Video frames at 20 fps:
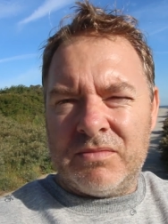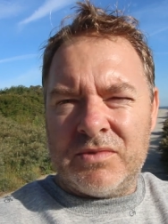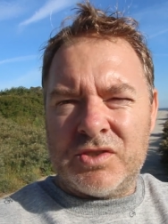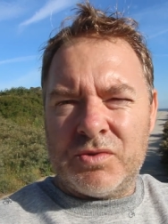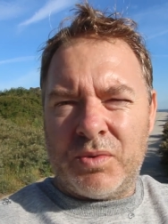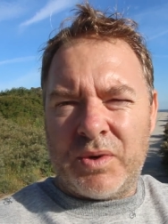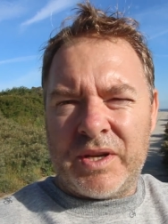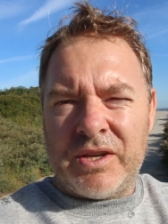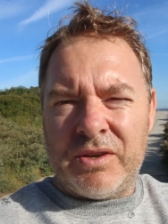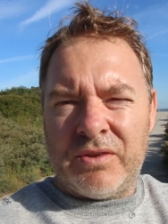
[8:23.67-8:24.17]

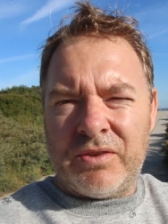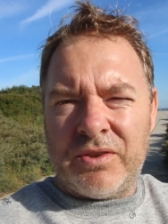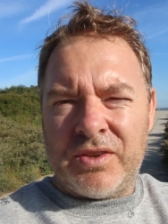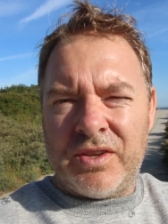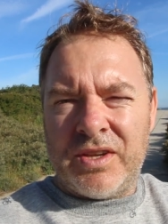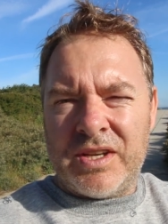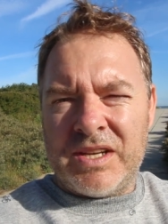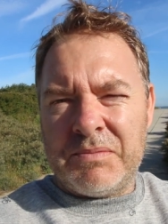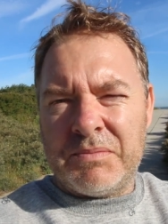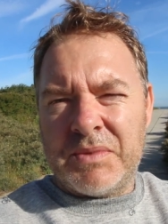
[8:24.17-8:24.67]
twenty or
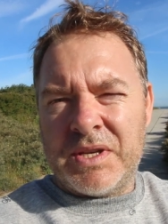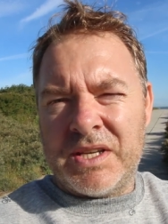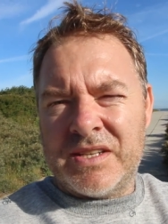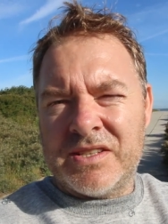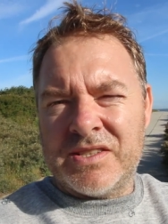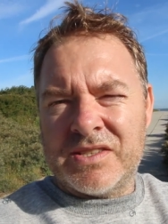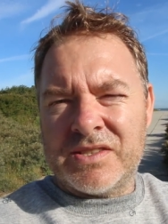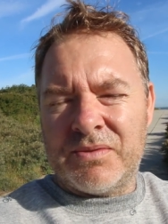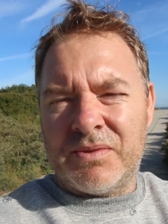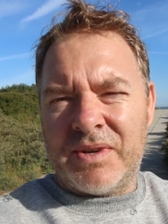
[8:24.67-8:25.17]
thirty
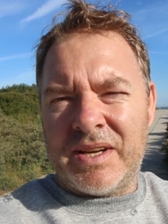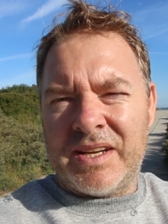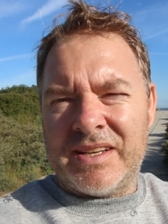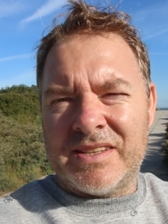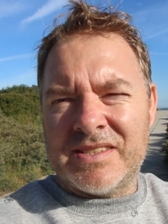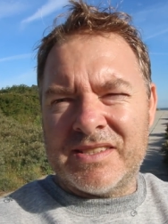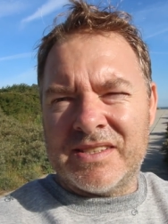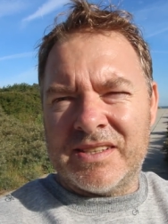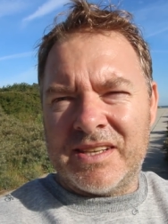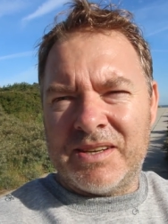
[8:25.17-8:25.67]
metres
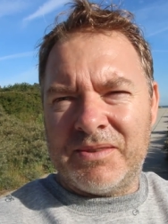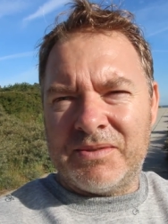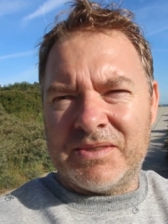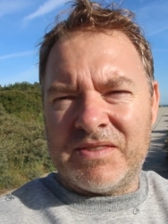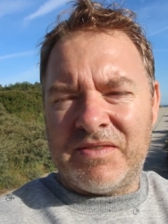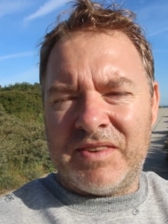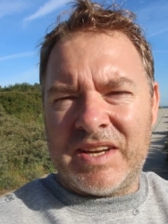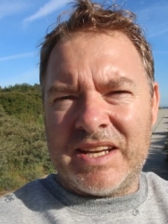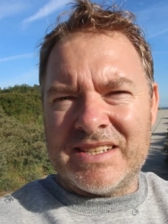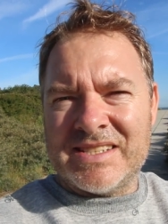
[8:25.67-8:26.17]
away, so that
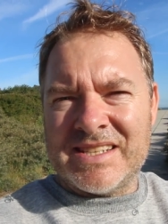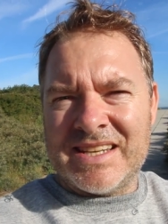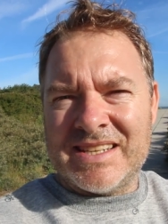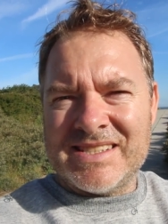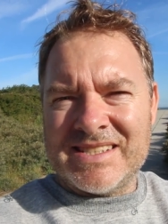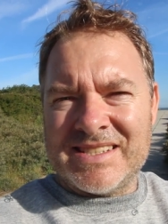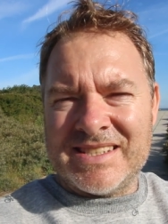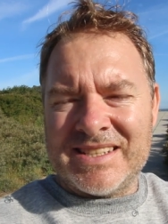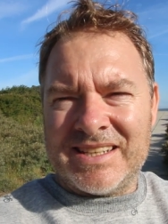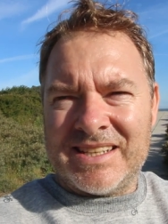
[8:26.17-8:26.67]
was
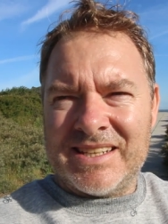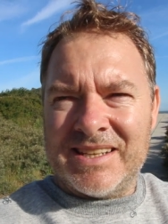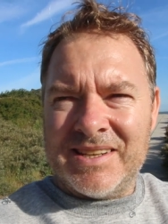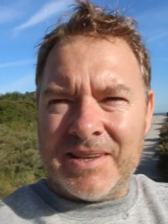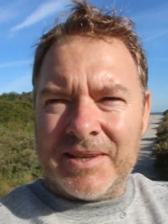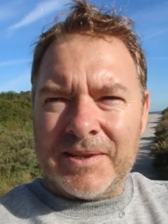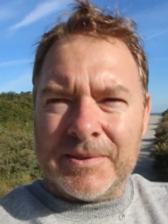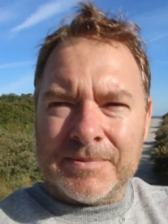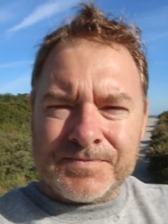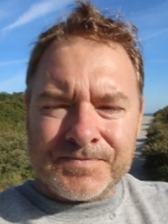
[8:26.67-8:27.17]
fantastic.
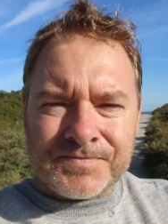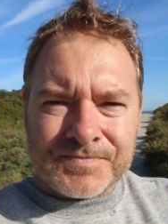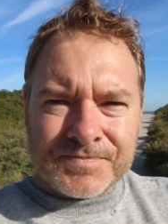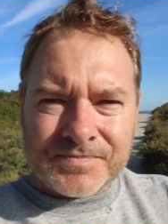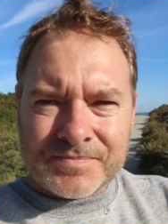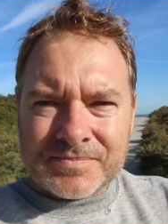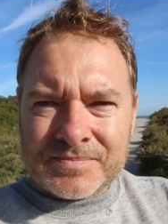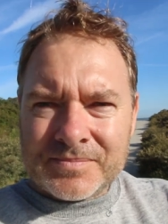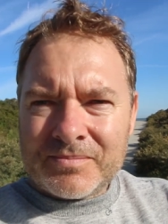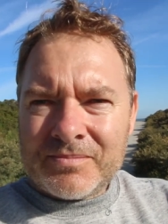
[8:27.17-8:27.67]

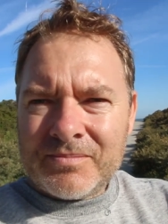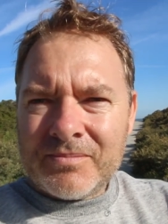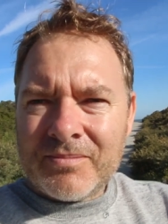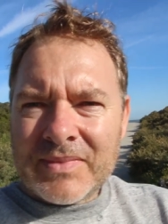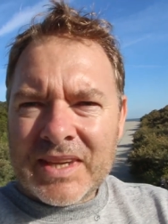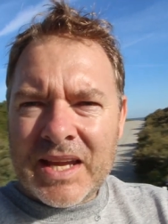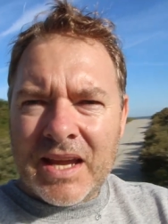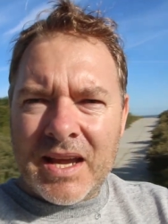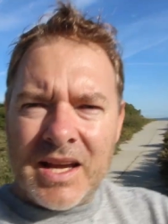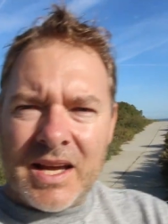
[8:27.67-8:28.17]

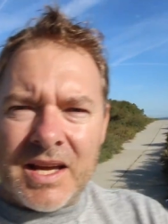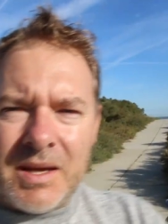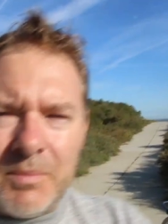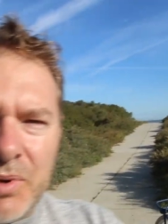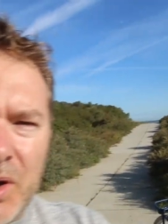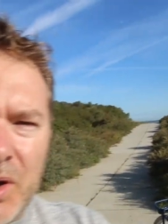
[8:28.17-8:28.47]
Uh,